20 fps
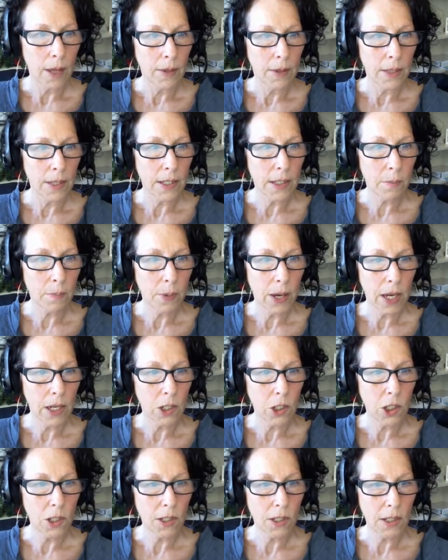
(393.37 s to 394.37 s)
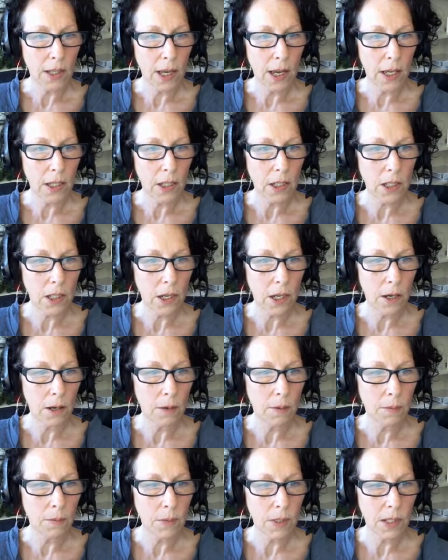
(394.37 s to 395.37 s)
And these are pages that
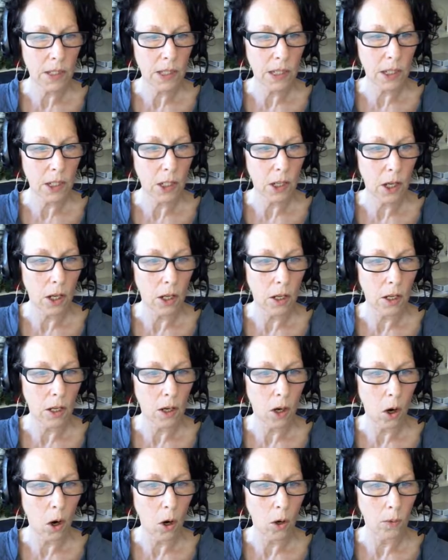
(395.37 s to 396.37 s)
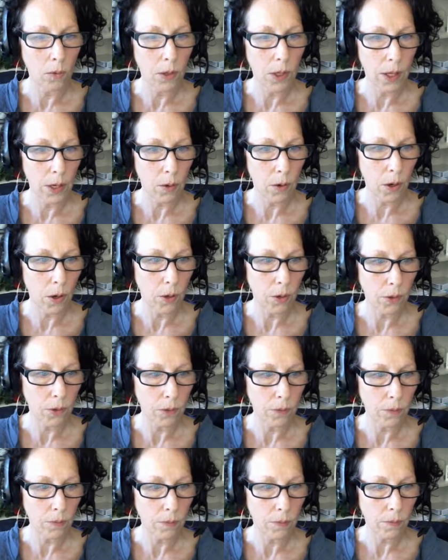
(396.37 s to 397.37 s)
sit on their
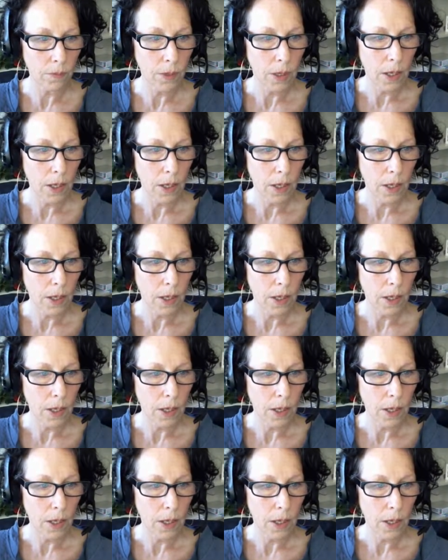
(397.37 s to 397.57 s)
own.